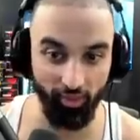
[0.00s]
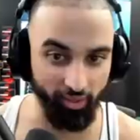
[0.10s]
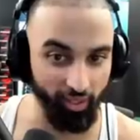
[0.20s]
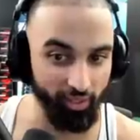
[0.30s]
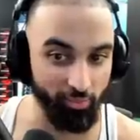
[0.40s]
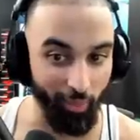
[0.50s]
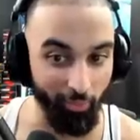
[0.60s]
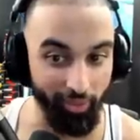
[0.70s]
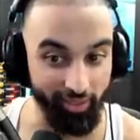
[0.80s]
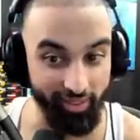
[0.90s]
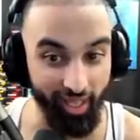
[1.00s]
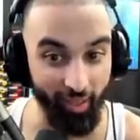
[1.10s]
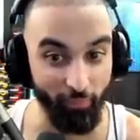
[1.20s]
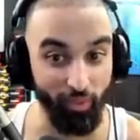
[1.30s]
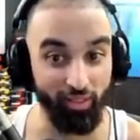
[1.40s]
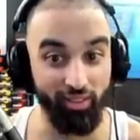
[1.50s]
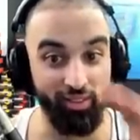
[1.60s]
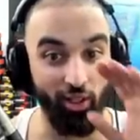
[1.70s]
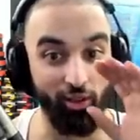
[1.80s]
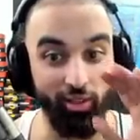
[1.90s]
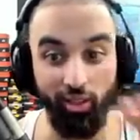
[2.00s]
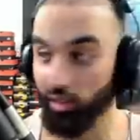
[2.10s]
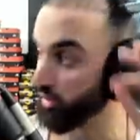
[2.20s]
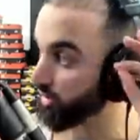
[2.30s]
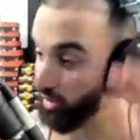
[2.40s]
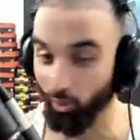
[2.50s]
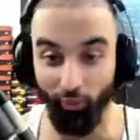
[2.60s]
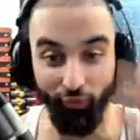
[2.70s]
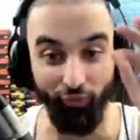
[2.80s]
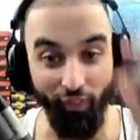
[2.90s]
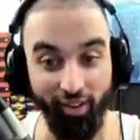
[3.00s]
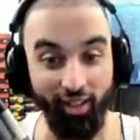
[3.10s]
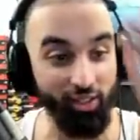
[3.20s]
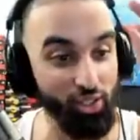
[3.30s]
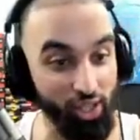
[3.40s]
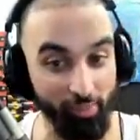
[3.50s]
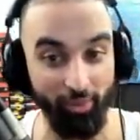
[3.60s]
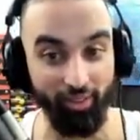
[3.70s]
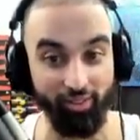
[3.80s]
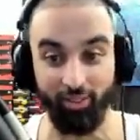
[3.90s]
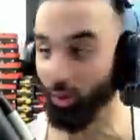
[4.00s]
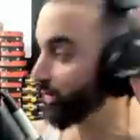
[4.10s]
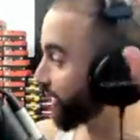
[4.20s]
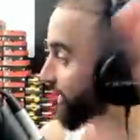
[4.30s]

thing is, by the way, chat, Zelta is so oh, fucking no. shameless. No, no.